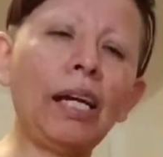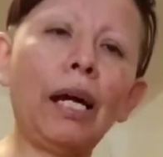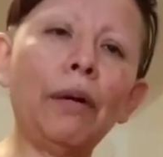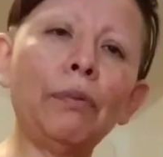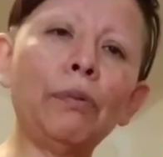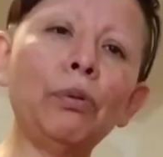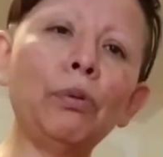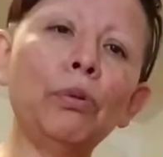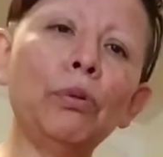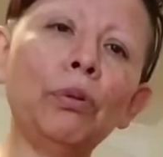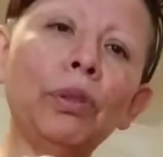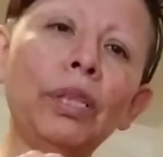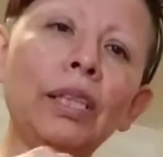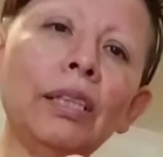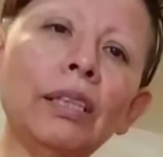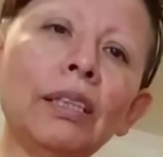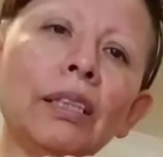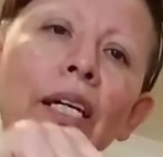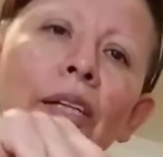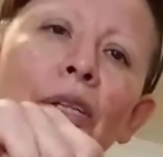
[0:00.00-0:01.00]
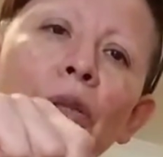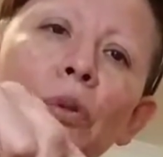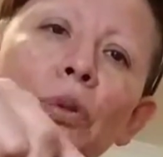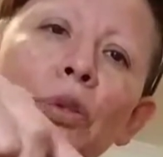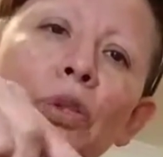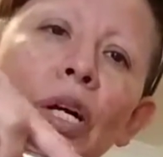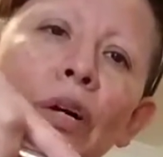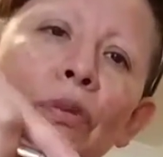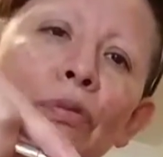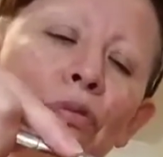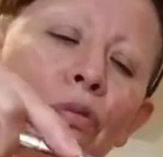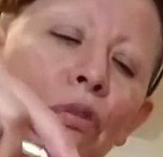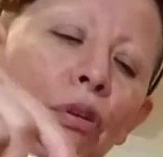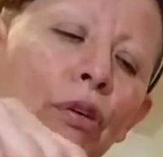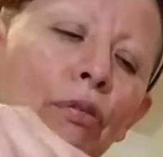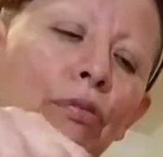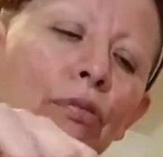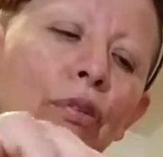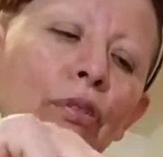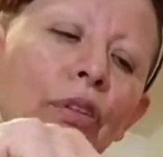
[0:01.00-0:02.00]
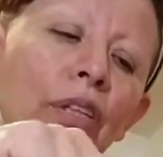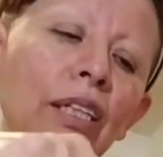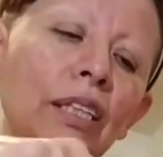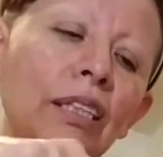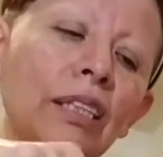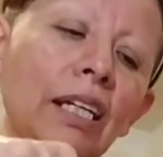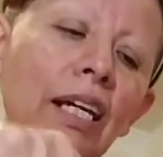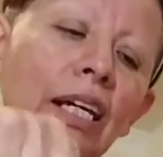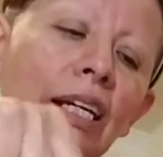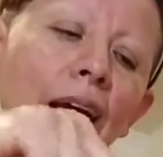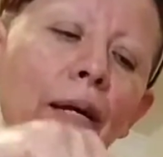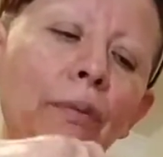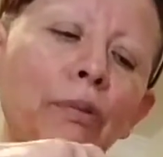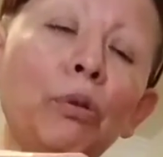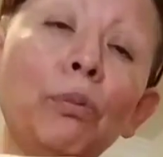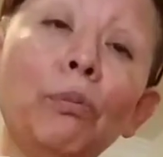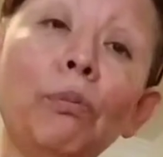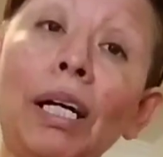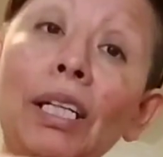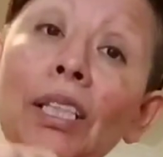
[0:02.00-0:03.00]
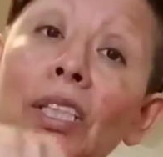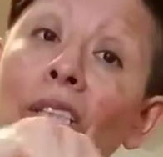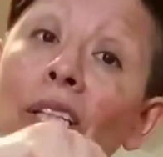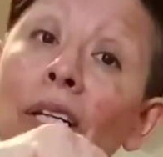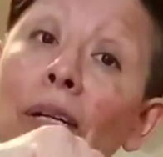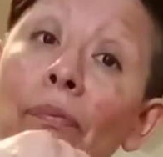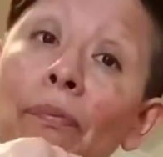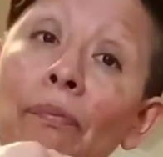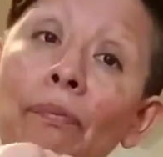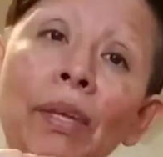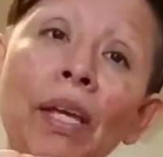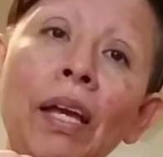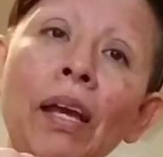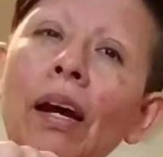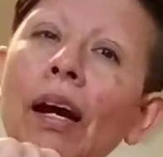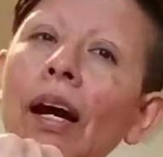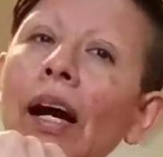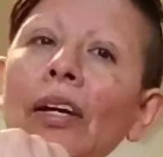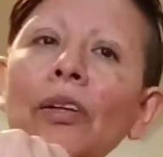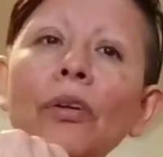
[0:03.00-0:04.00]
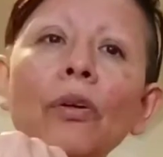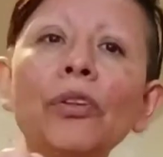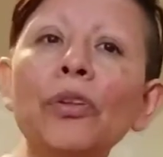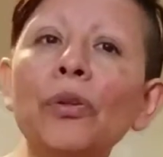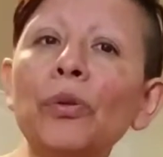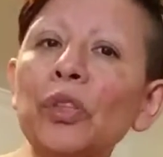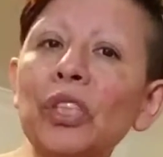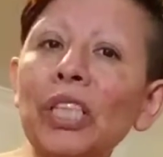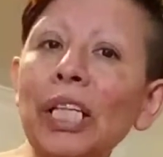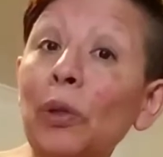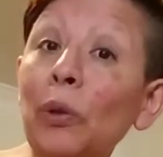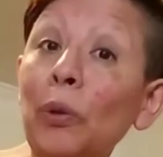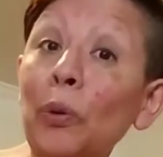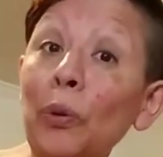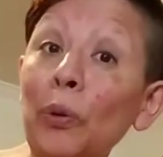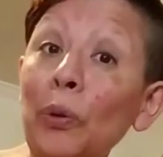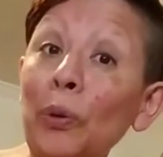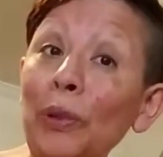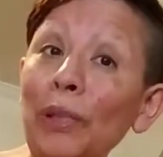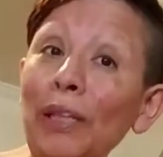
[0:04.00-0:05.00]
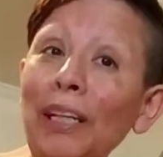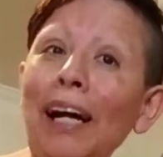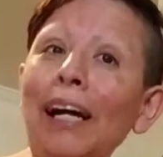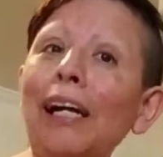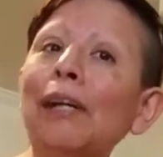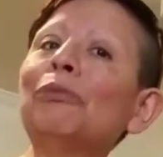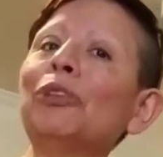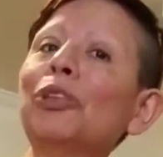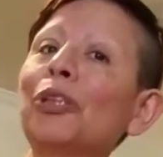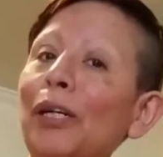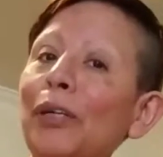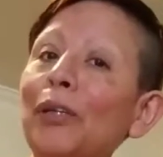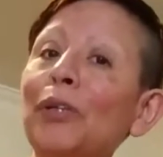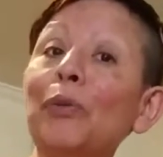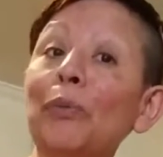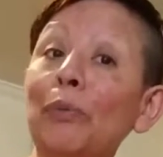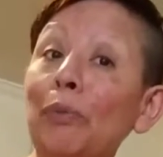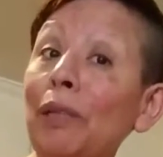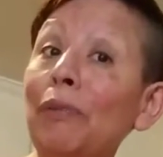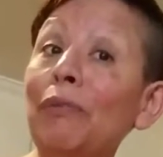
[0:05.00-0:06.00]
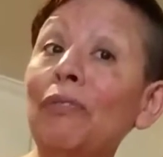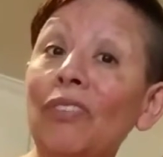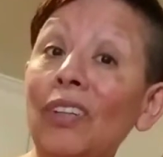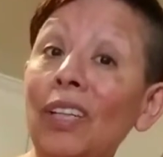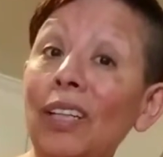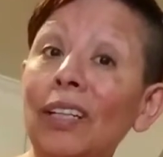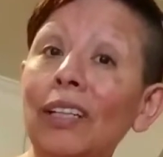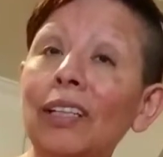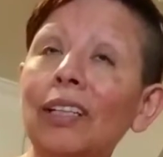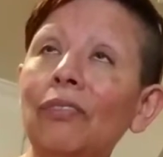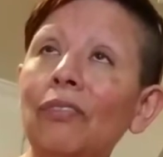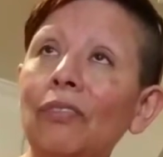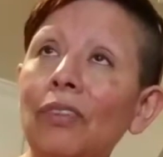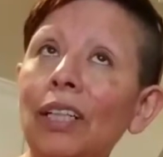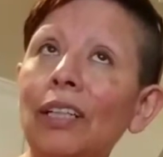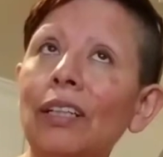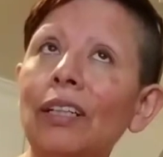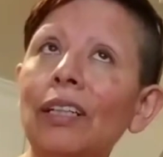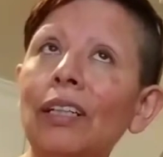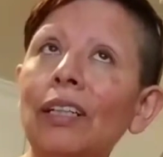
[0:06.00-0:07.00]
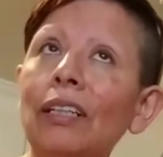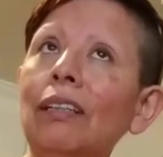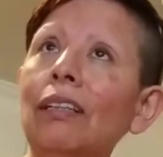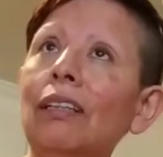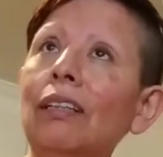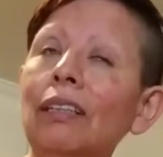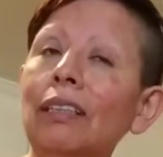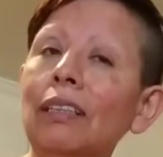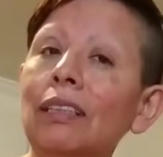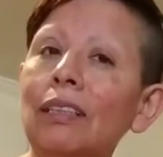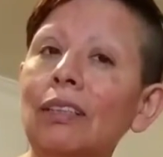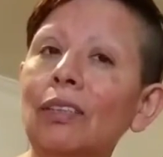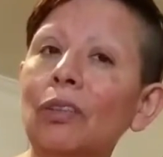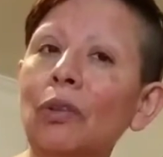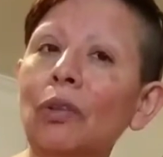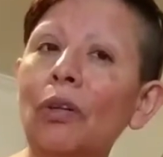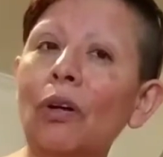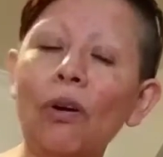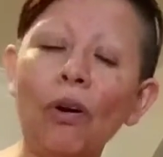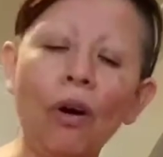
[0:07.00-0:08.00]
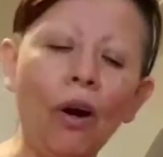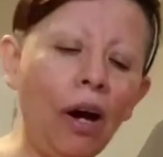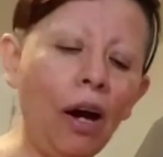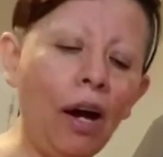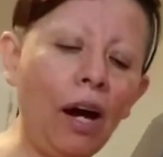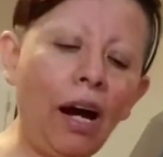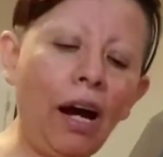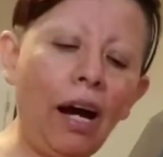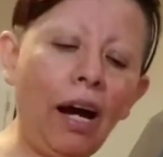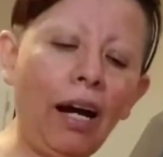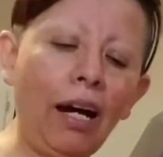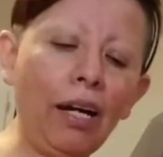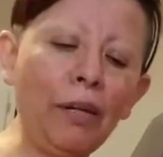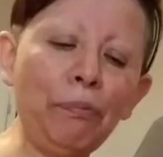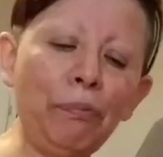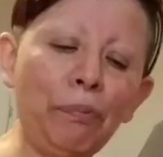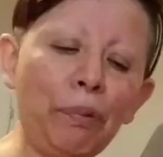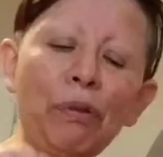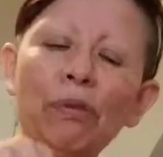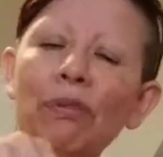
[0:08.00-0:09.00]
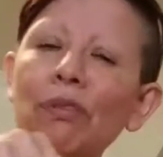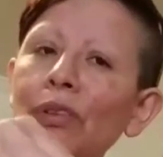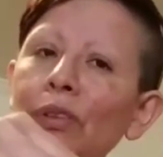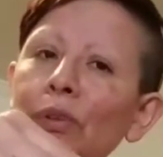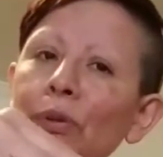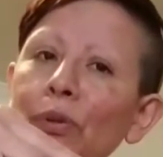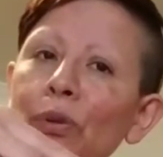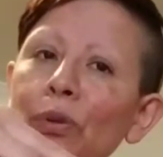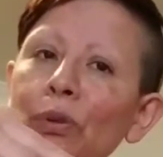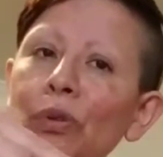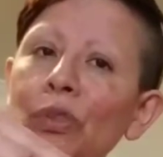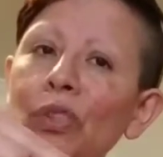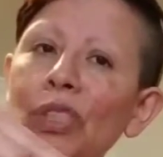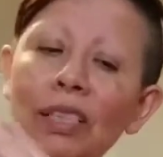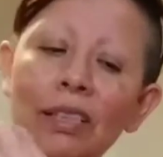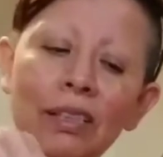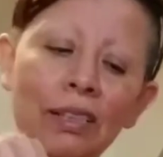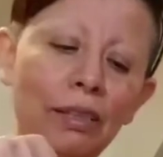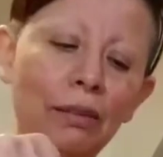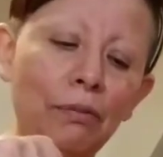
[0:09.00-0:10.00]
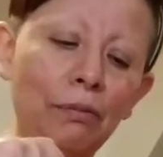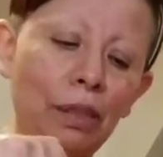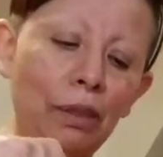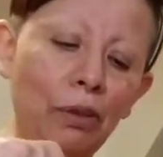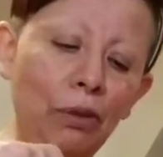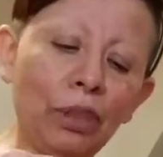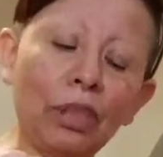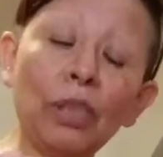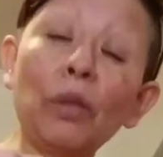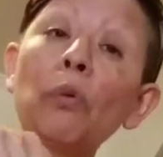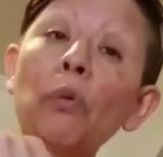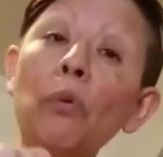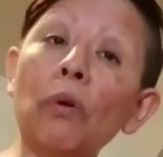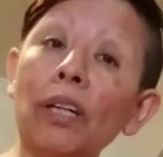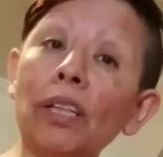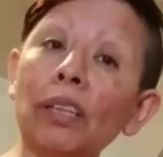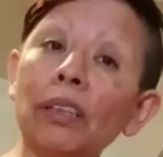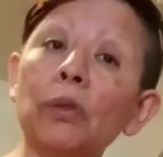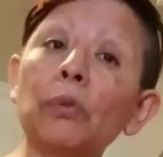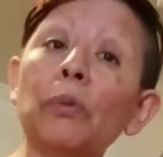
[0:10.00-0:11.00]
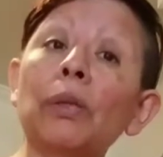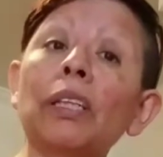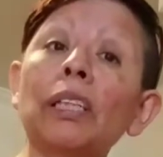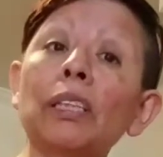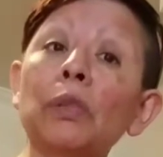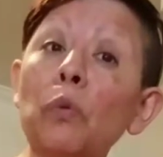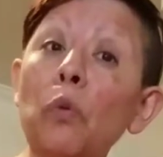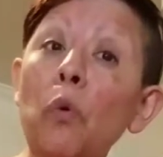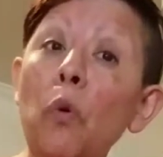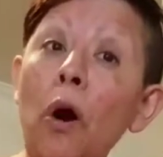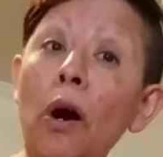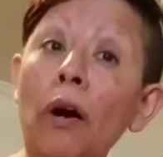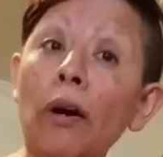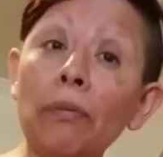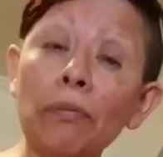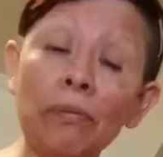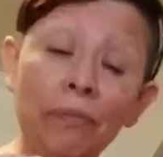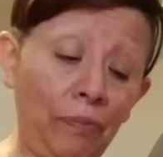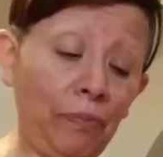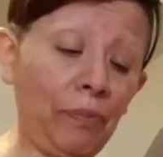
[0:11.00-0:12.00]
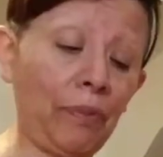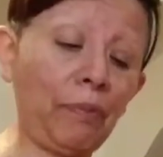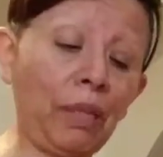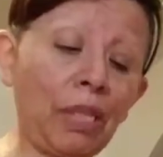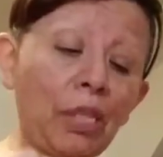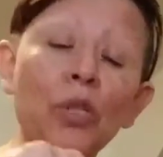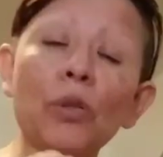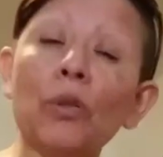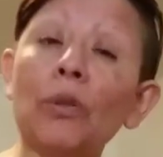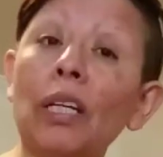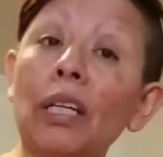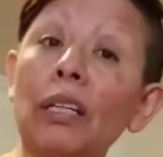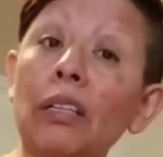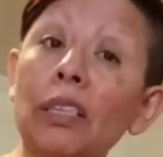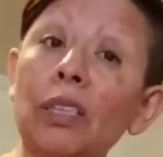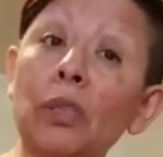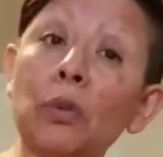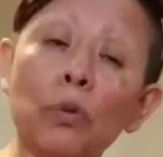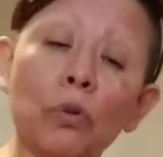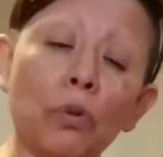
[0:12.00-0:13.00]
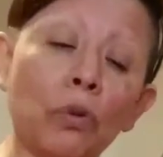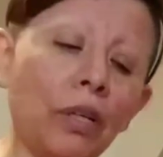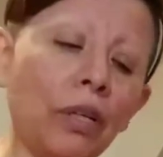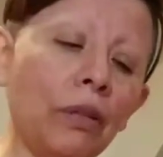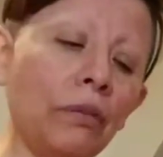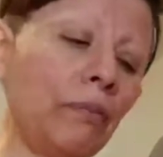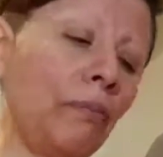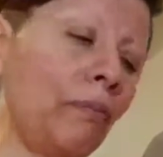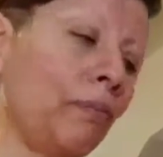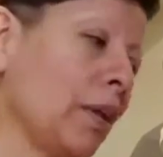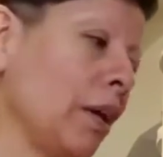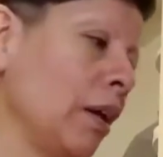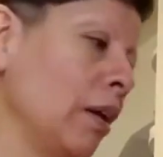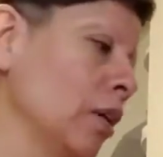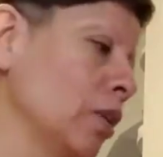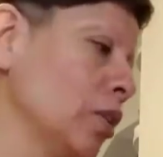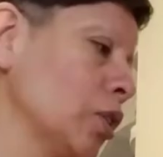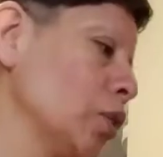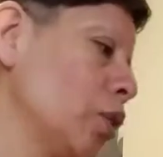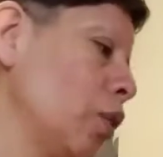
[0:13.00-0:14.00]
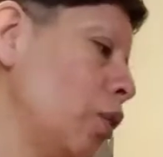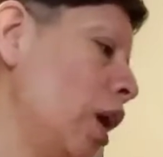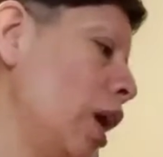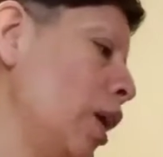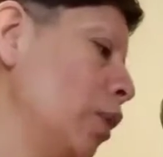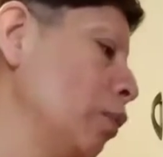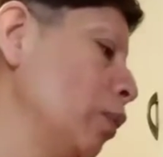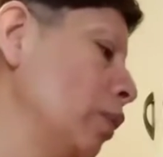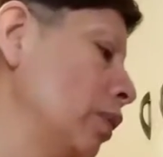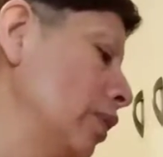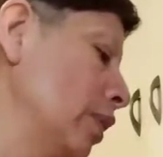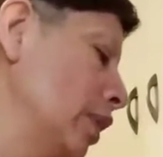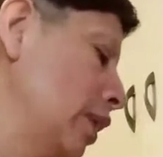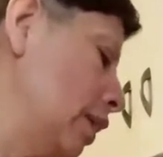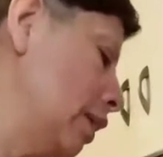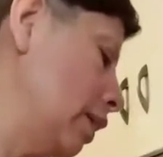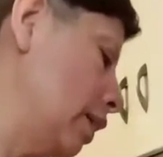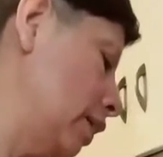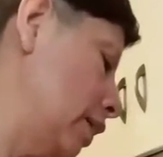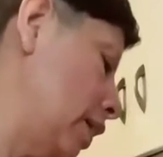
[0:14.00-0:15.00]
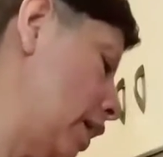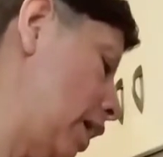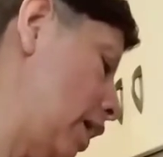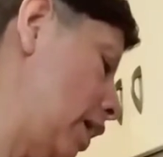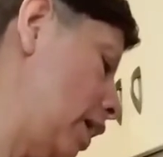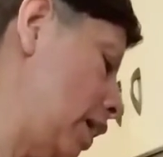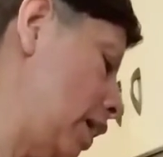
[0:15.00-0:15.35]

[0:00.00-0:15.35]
have to do this. I use a fork for this. I have to mash them. I don't use the tool. I'm trying to be very easy, you know. I prefer to use this because it works when it's warm. Make sure that it's warm. So I will need it.